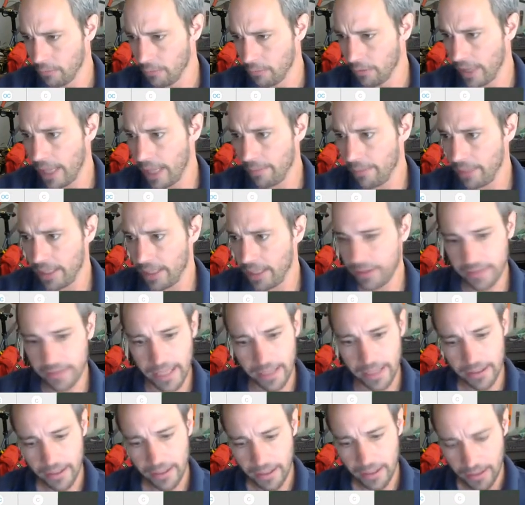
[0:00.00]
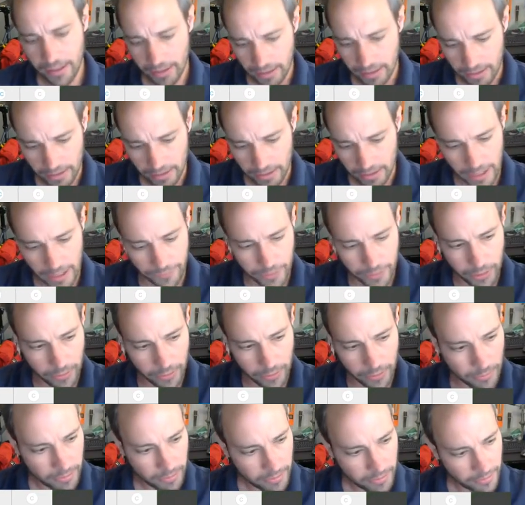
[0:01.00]
Well, that means that if
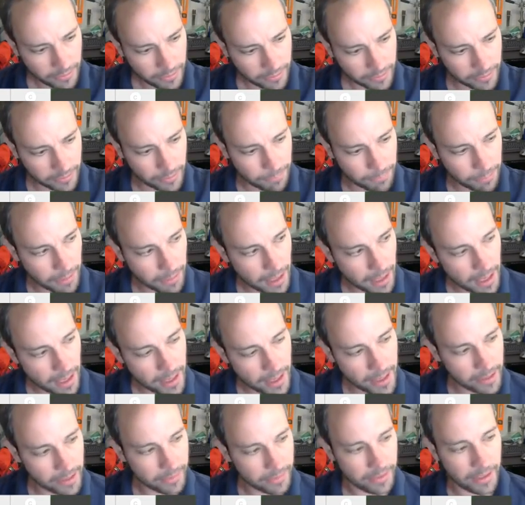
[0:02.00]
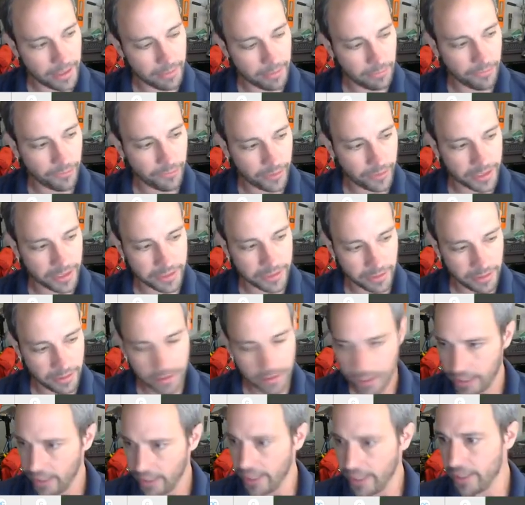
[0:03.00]
you supply the refrigerant
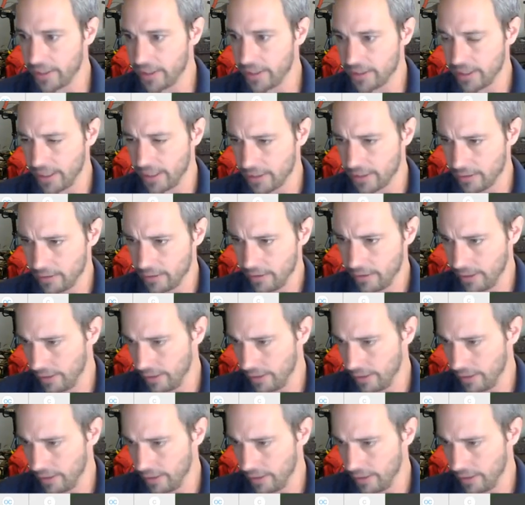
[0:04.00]
in a heat exchanger,